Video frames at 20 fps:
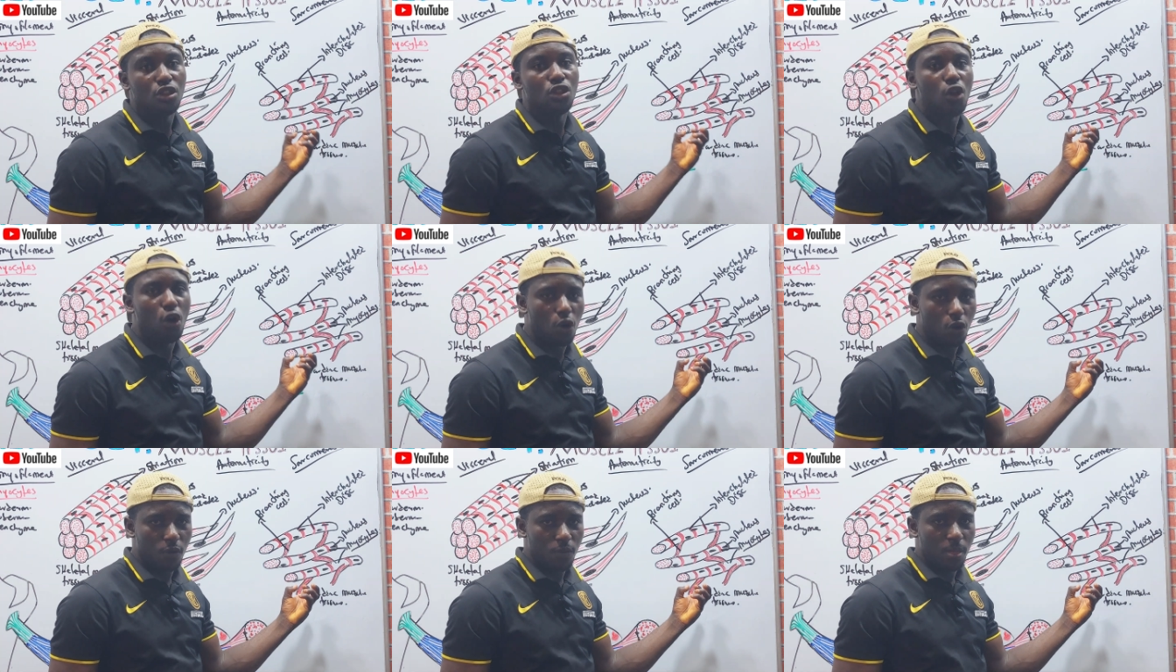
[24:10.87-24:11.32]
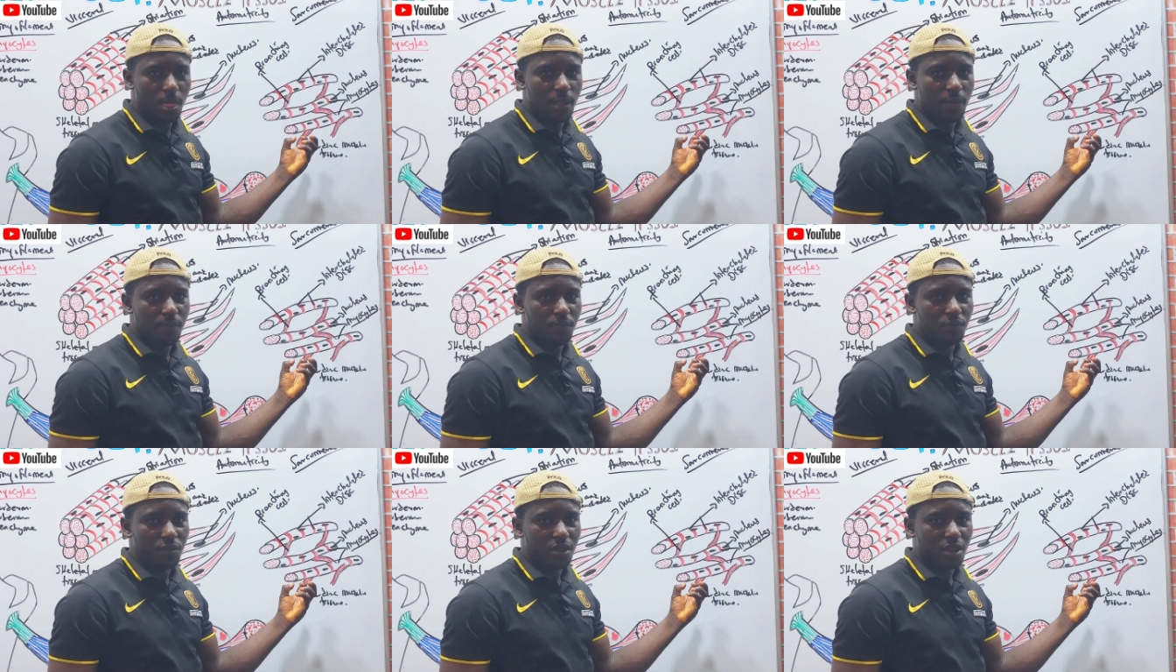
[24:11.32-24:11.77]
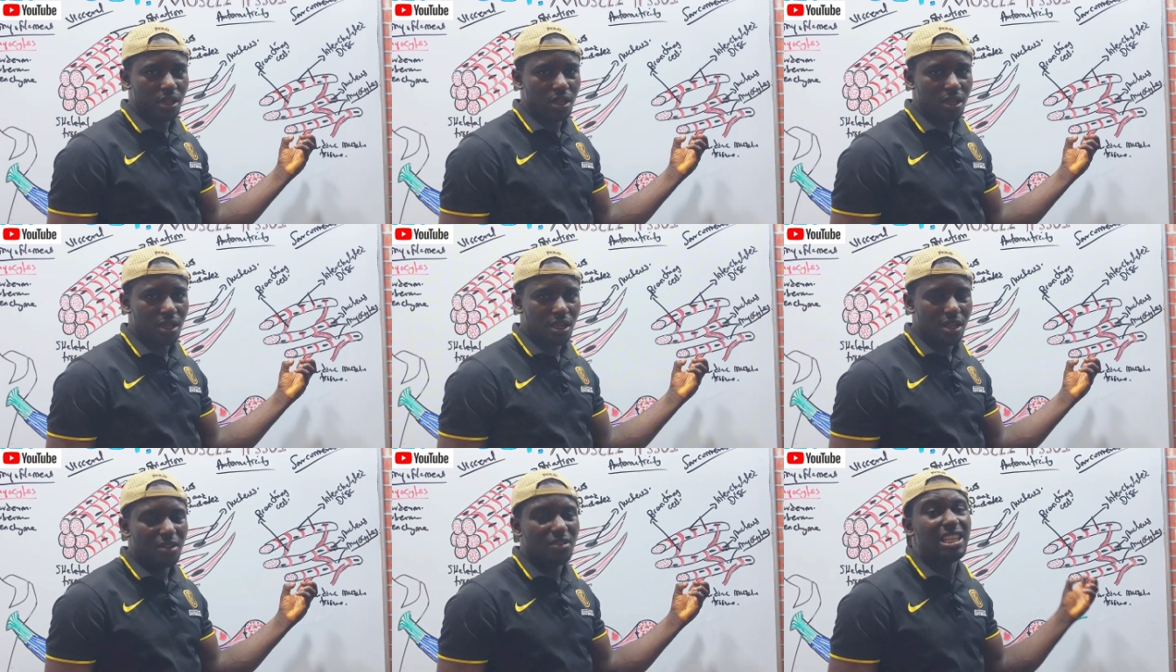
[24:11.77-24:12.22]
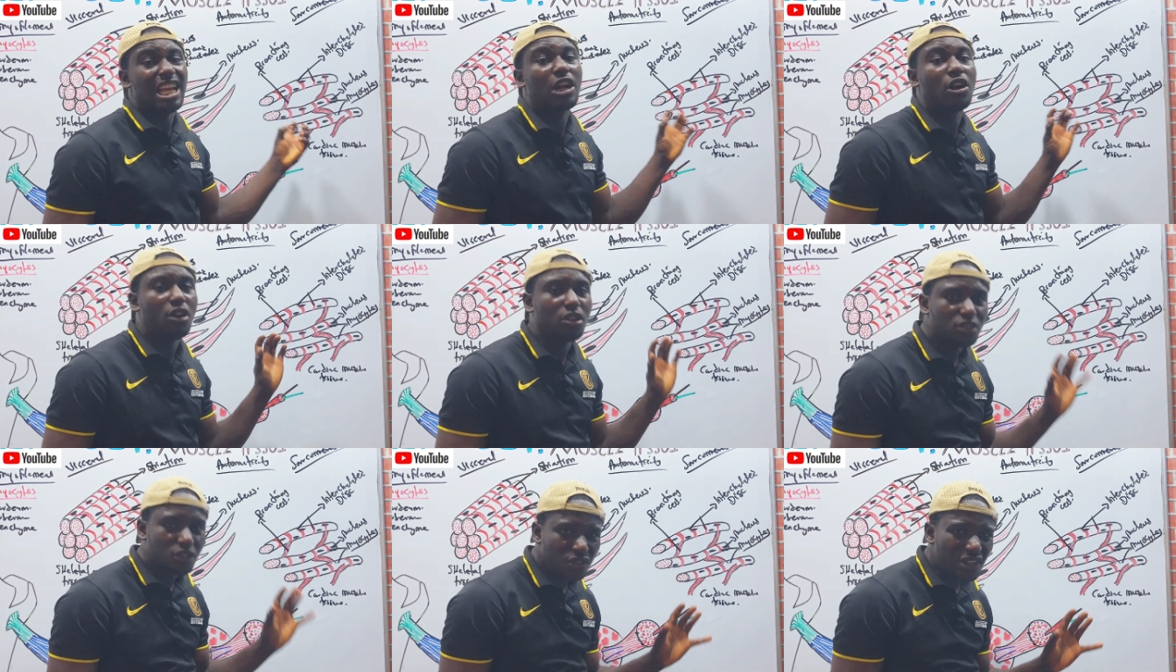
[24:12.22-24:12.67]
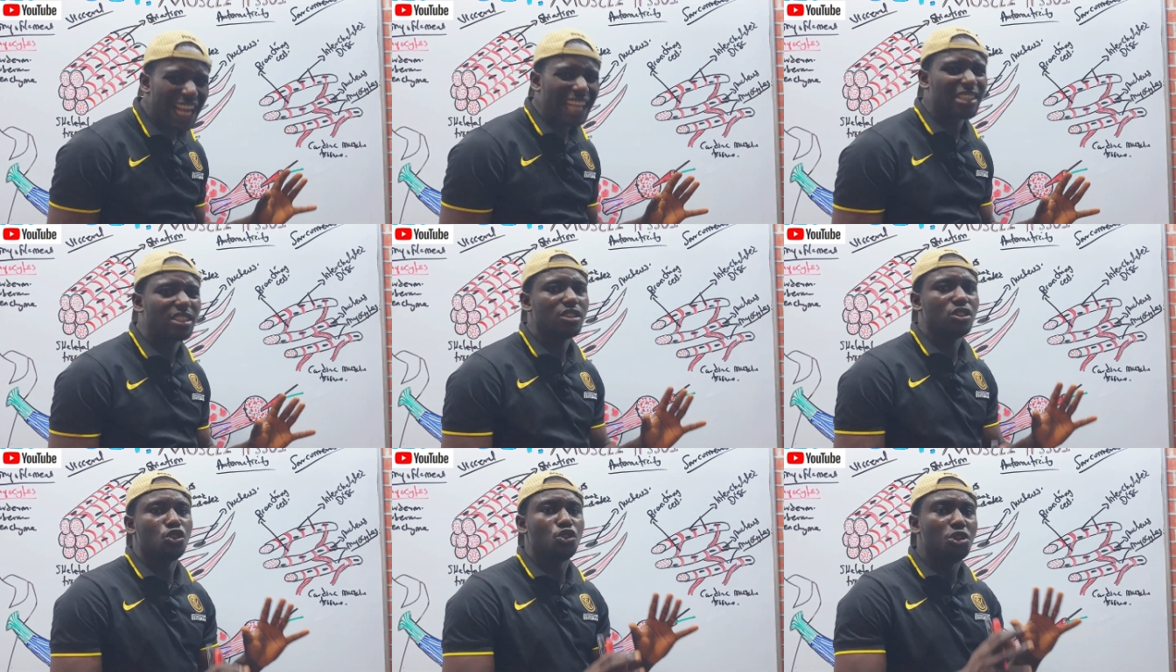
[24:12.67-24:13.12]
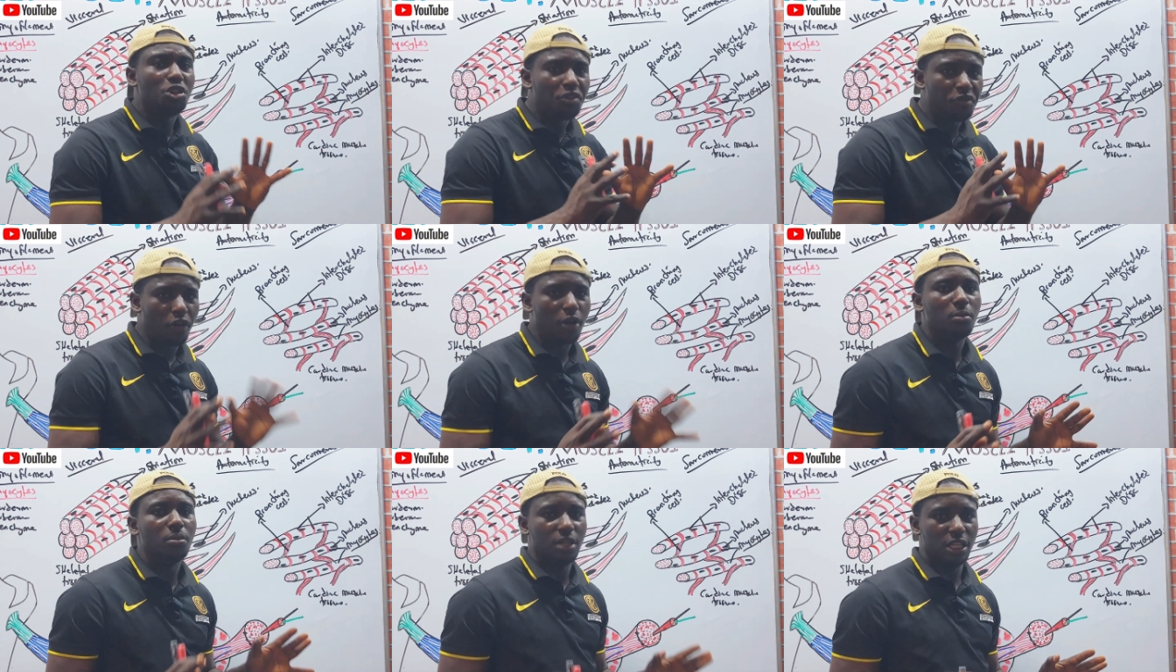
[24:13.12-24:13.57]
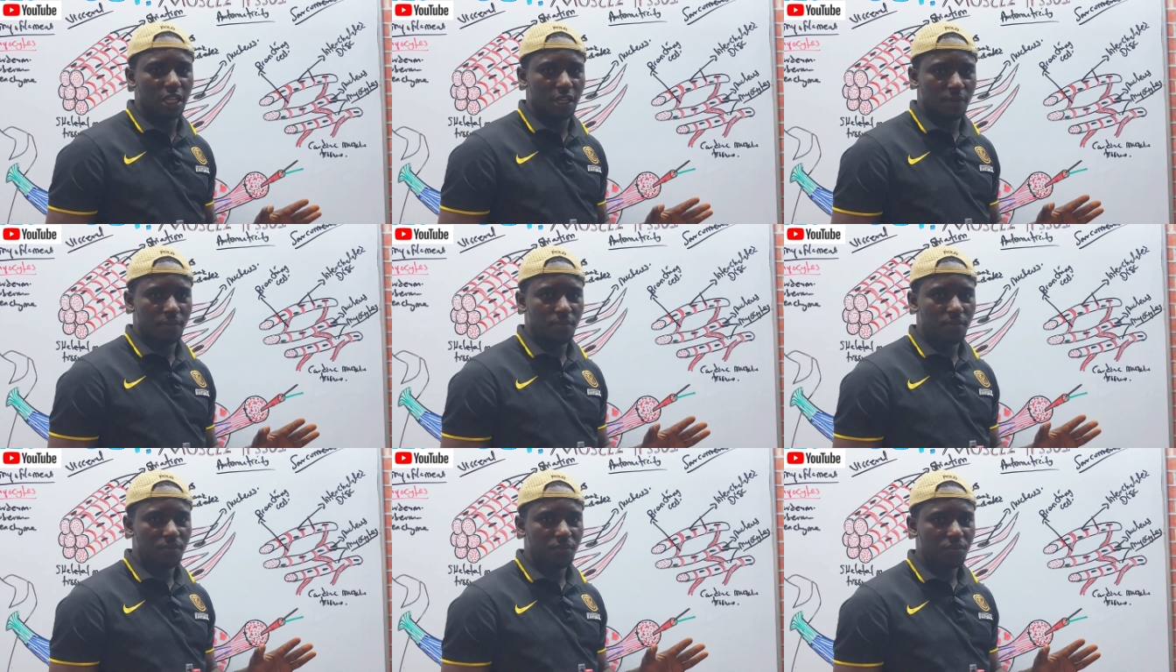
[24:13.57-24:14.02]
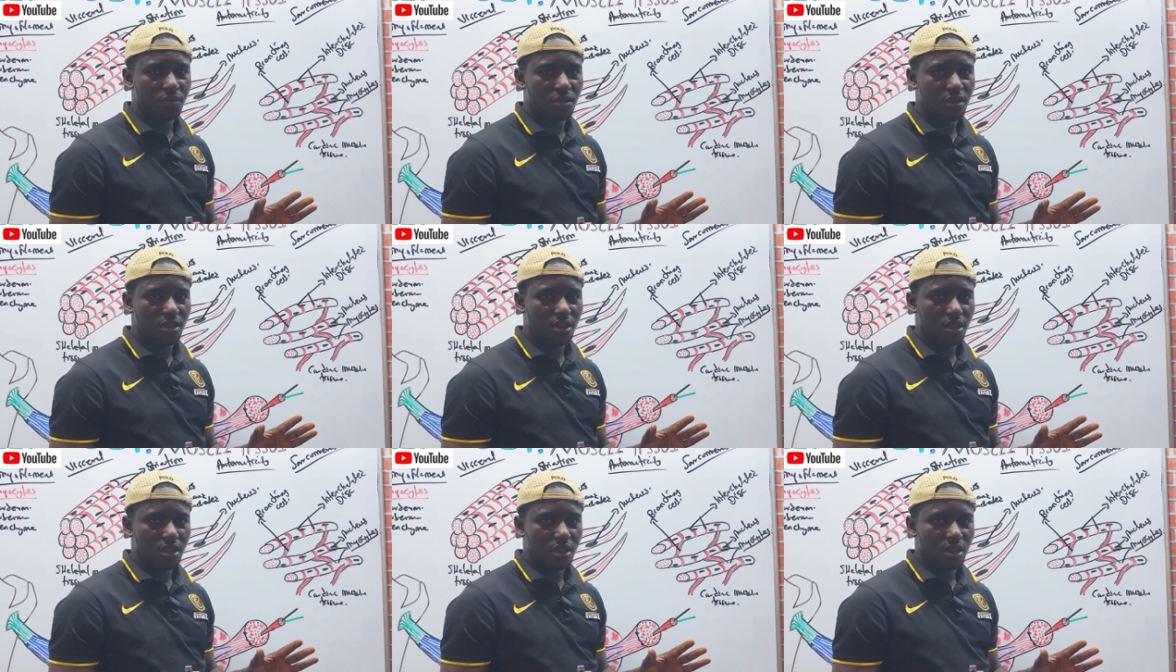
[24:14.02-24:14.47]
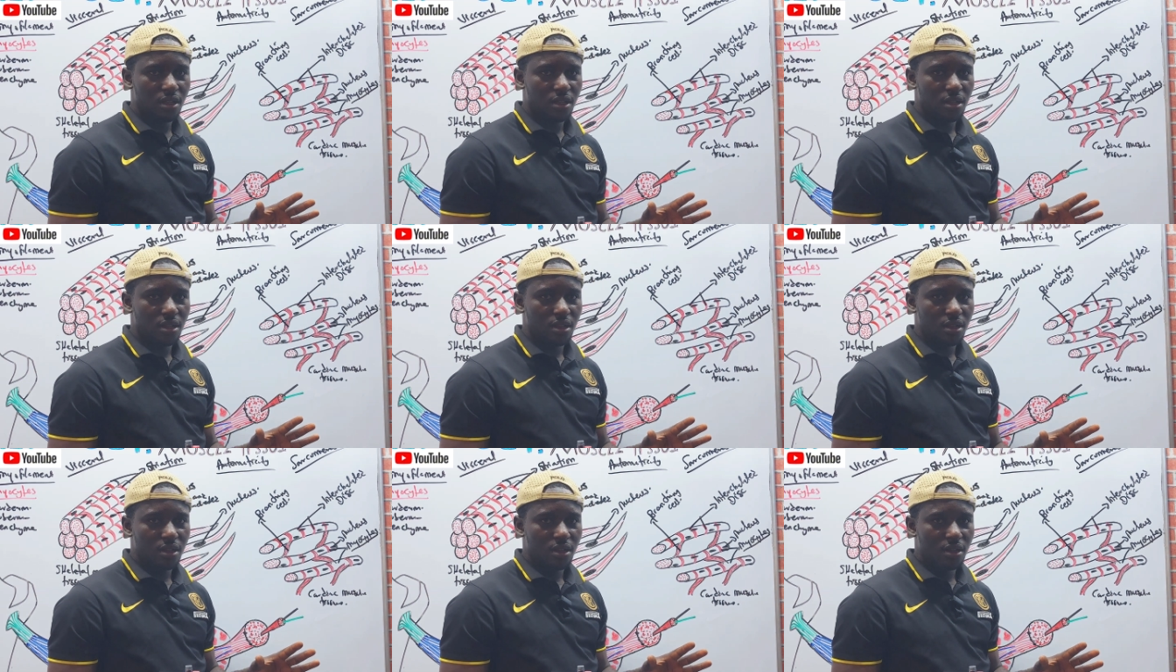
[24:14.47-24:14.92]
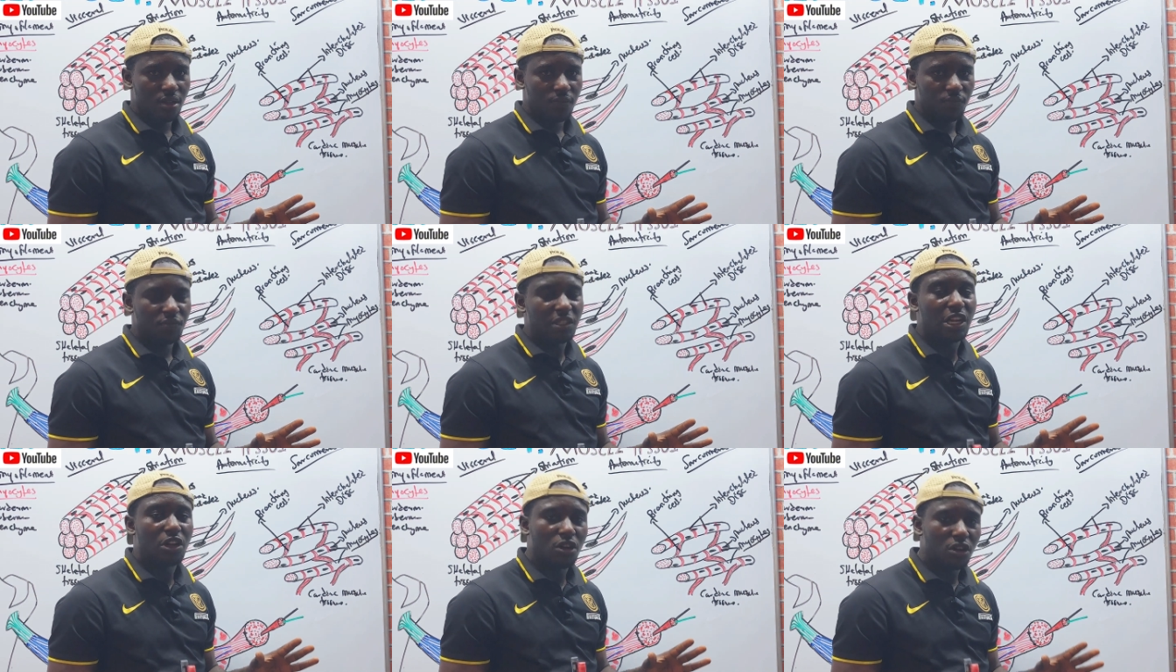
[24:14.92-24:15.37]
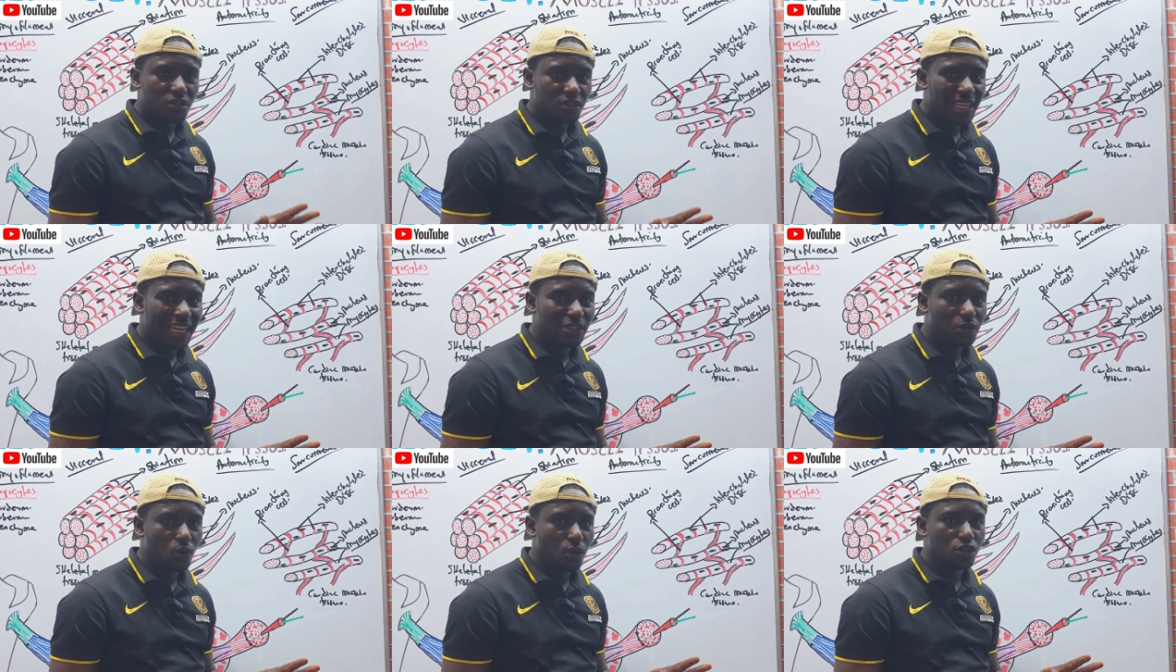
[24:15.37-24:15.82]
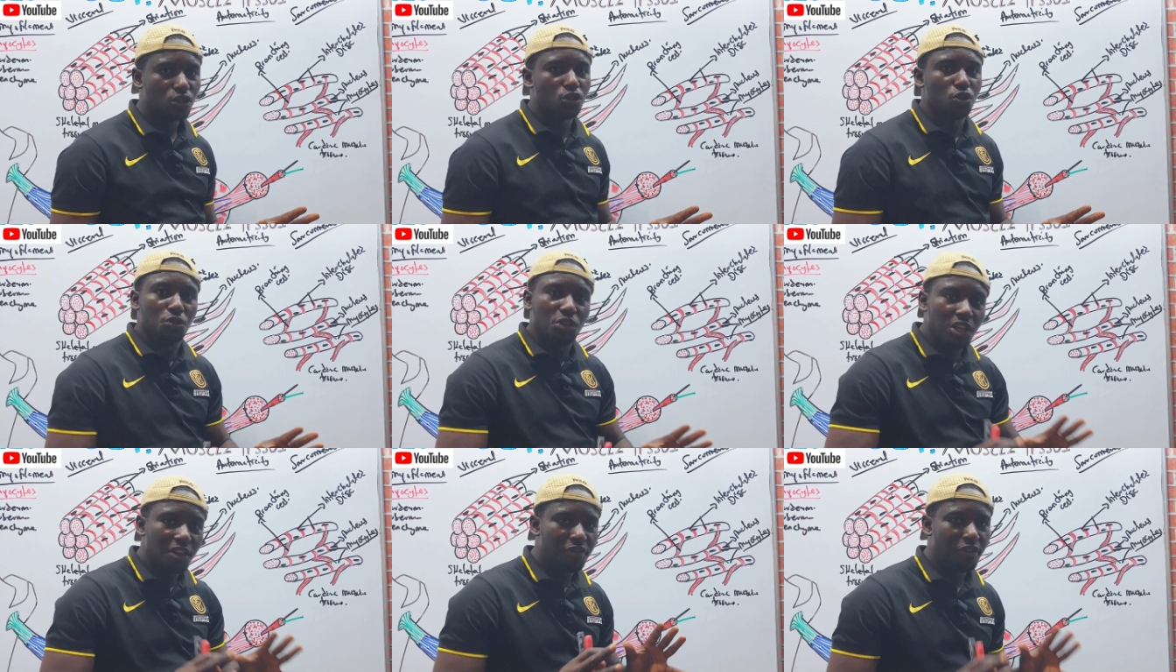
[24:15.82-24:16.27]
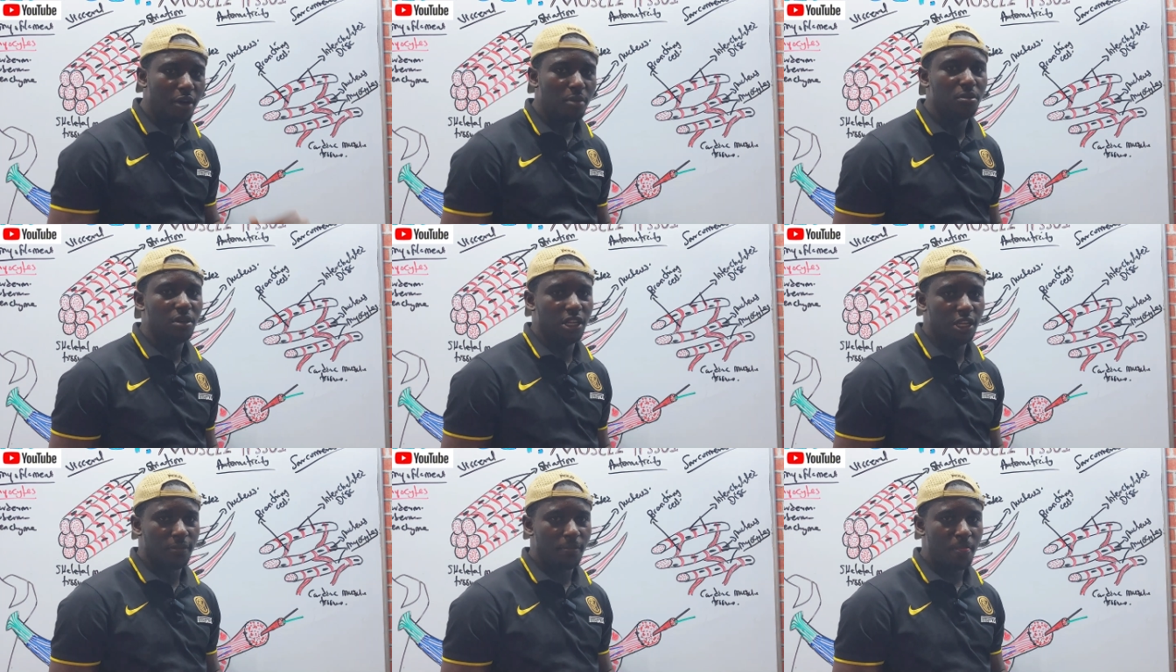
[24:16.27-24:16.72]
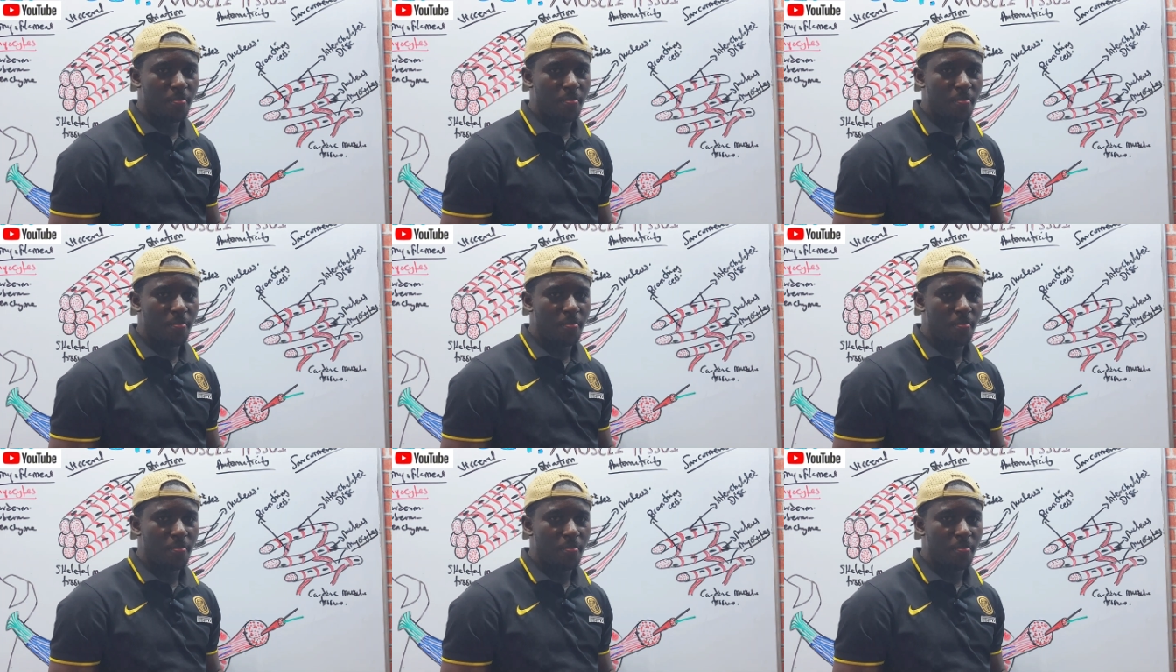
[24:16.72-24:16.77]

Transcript: No, they contract uniformly. They contract what? Uniformly.